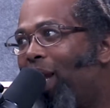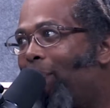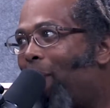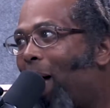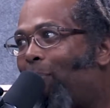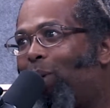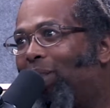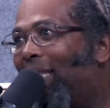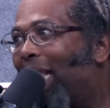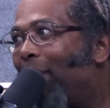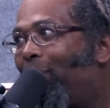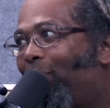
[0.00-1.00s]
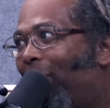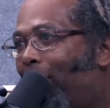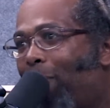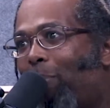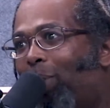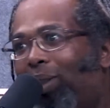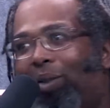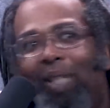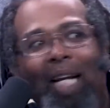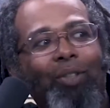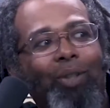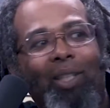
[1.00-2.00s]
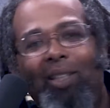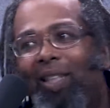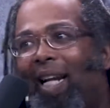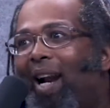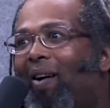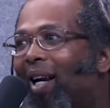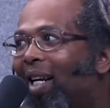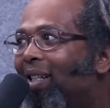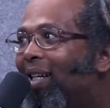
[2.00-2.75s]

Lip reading: hip hop wasn't that. Hip hop was still dangerous and scary. And